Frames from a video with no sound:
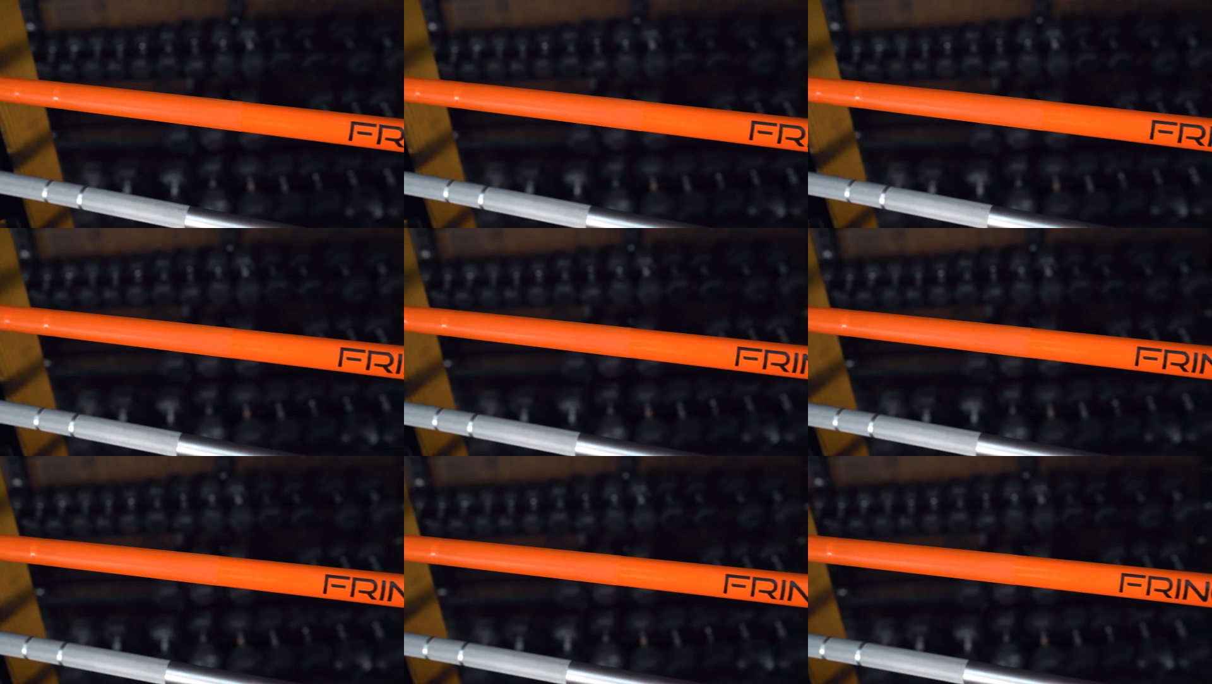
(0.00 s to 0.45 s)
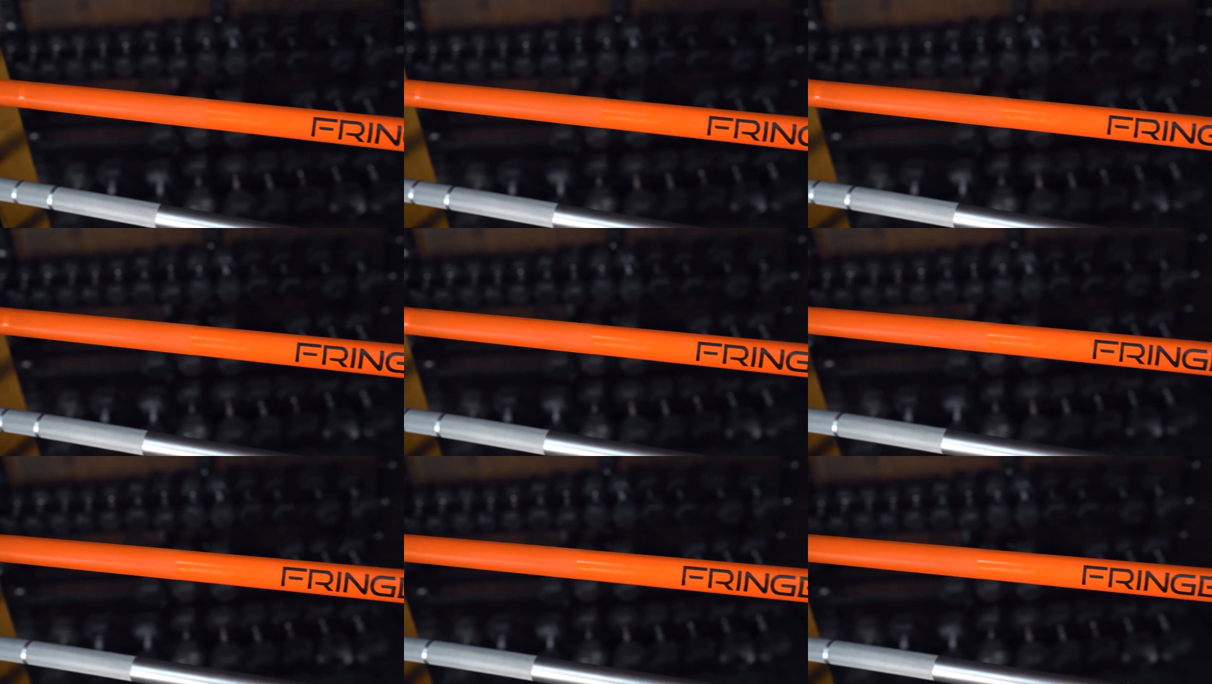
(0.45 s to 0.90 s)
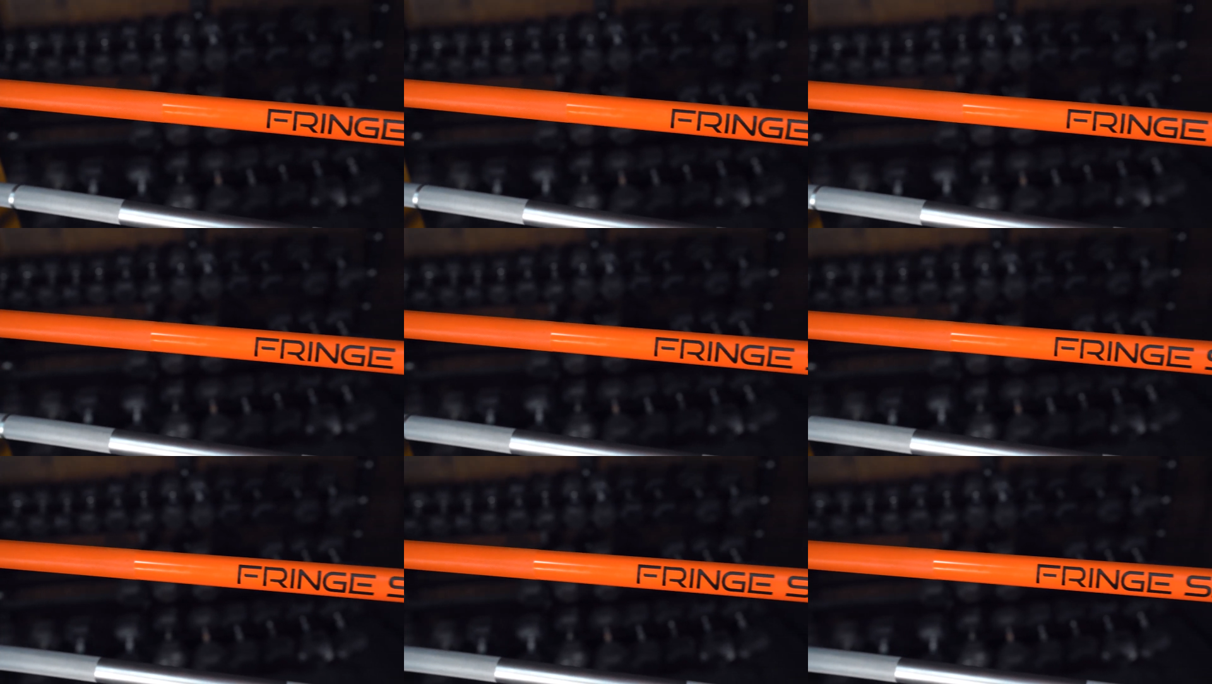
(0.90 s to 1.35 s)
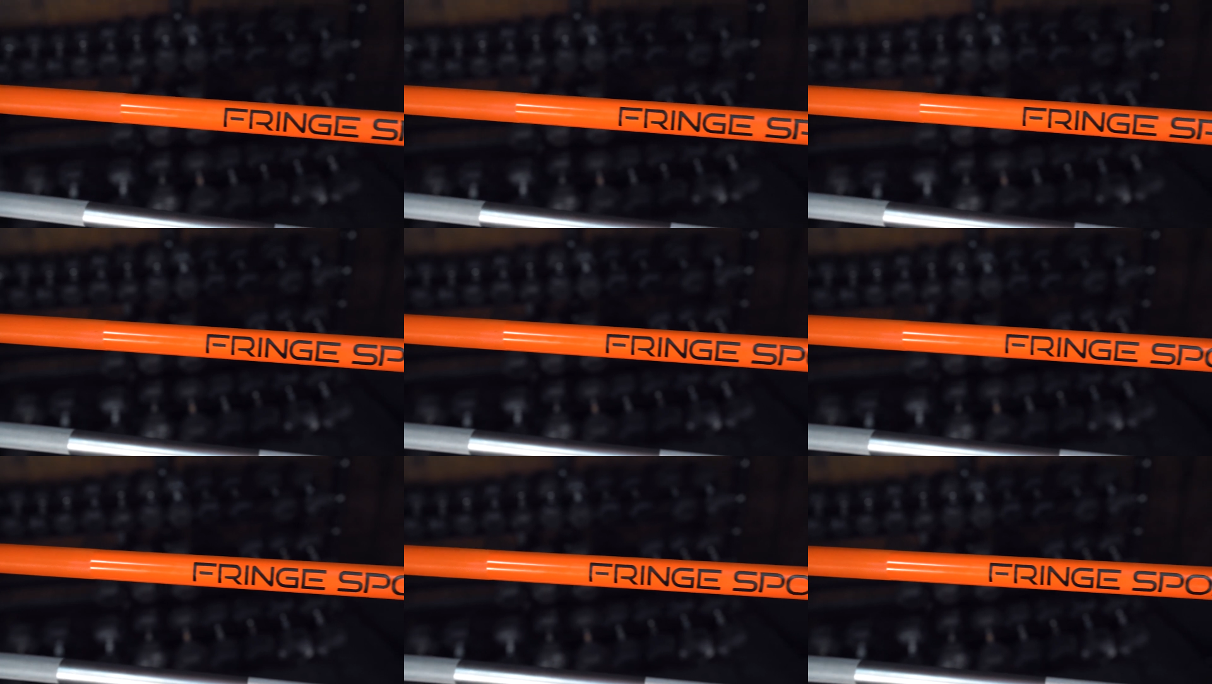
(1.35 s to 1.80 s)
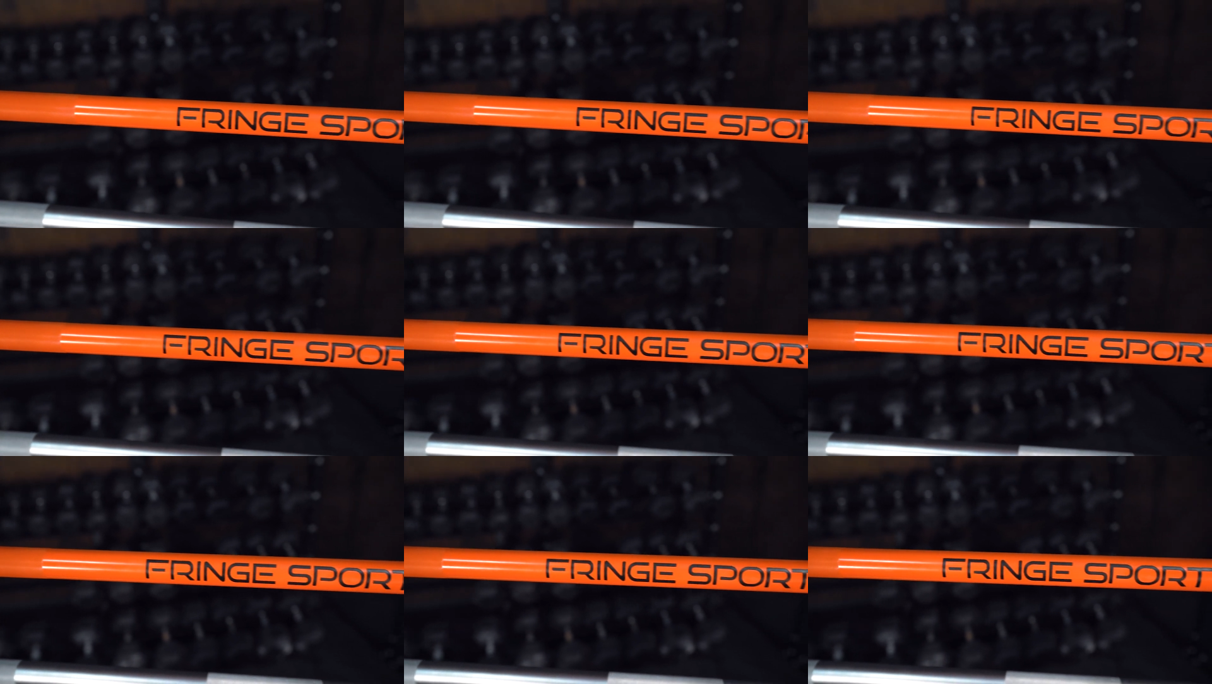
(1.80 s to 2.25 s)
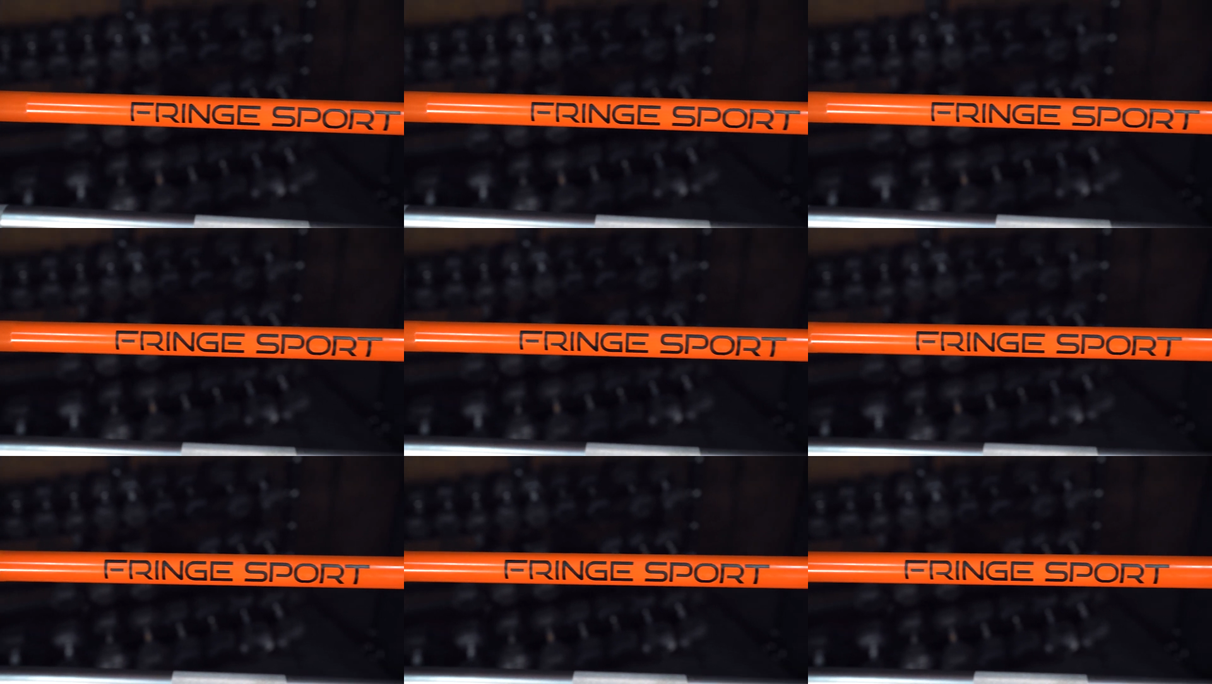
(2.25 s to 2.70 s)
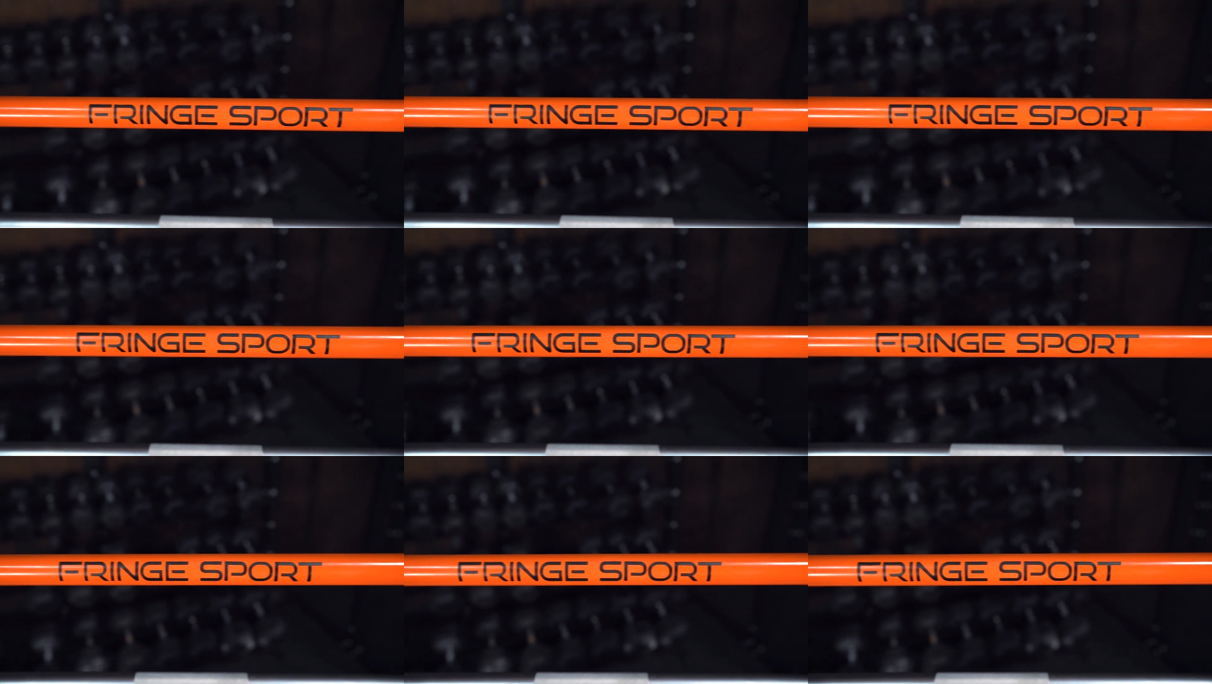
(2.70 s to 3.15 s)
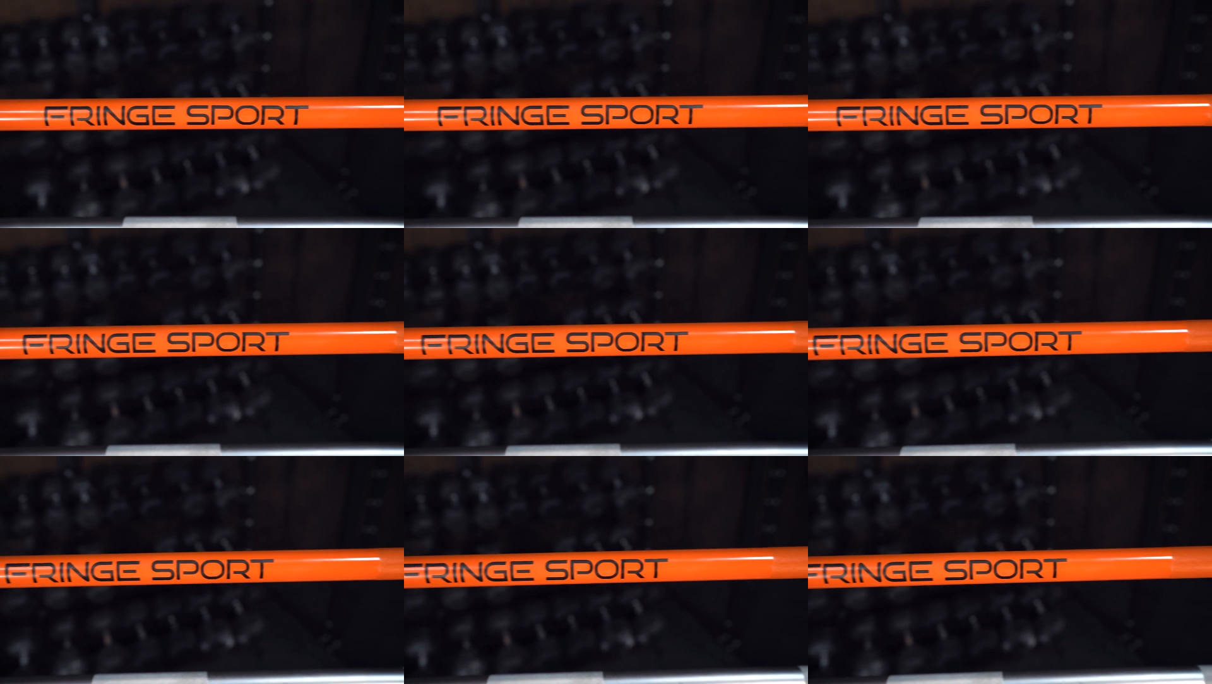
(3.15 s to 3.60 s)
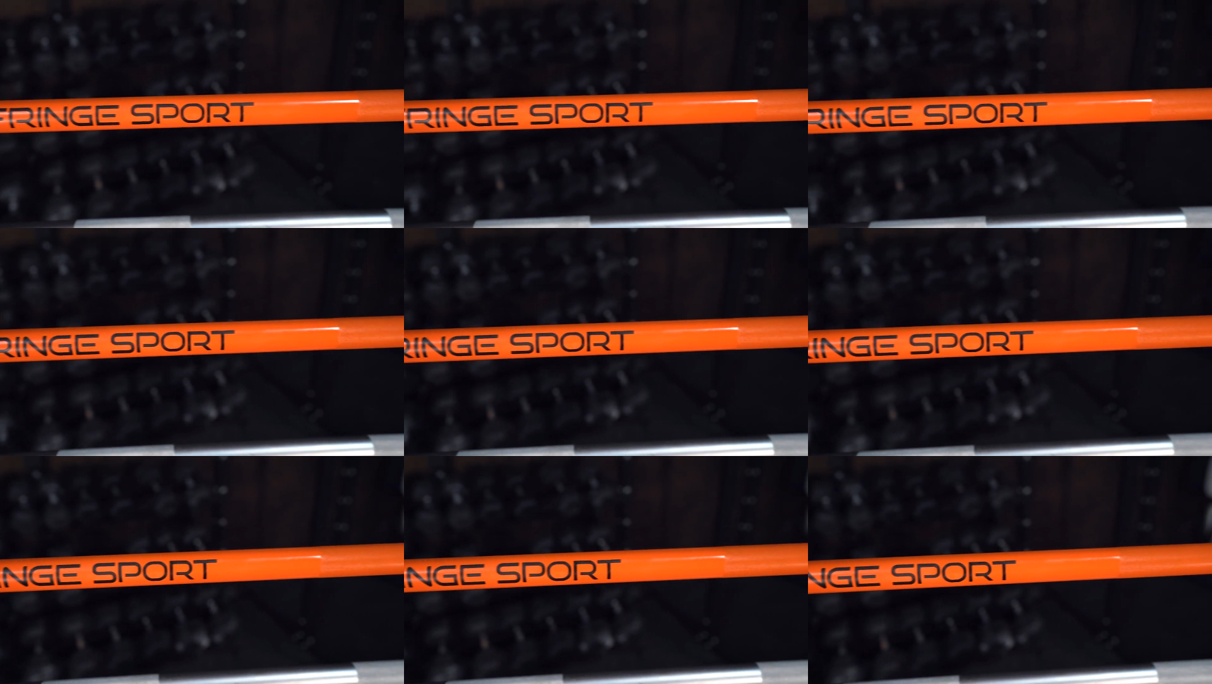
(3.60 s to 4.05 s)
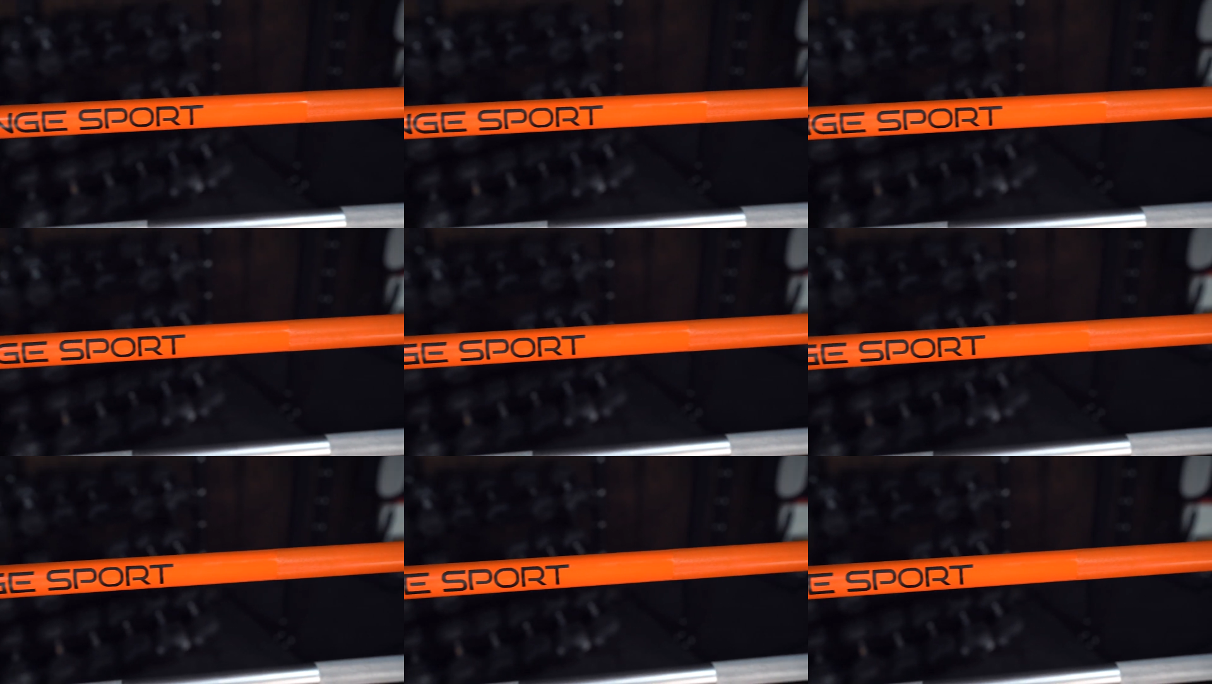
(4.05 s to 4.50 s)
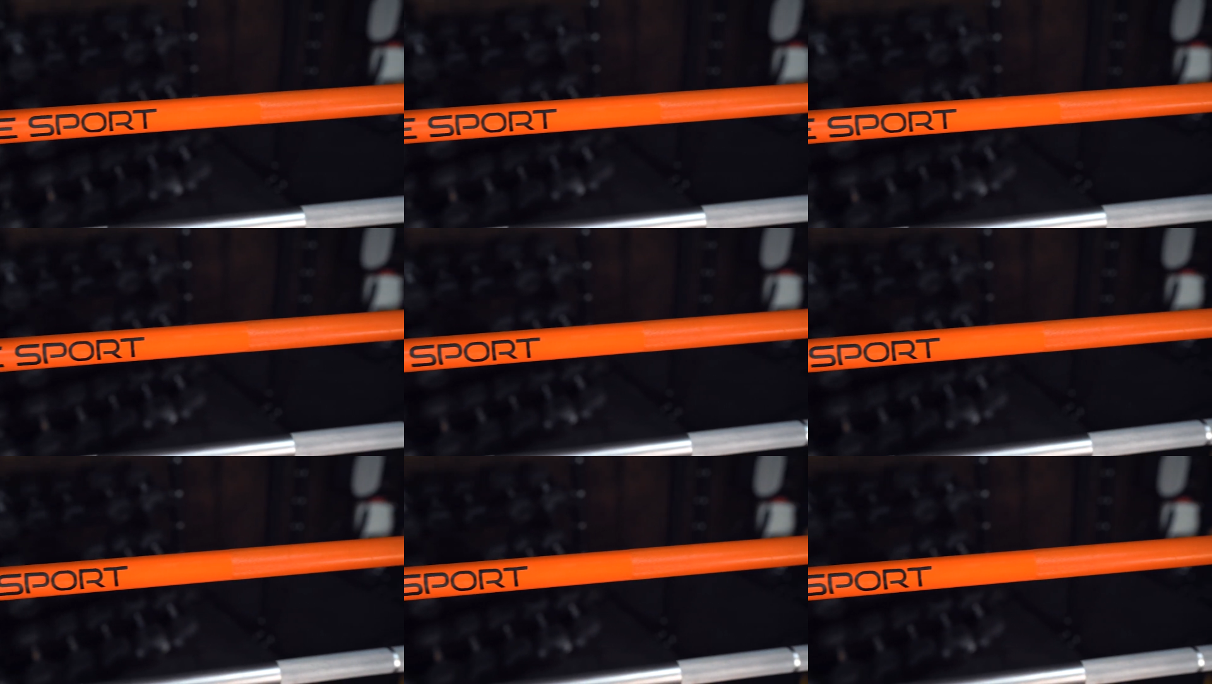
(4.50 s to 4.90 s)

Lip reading: Nobody's mouth can be seen.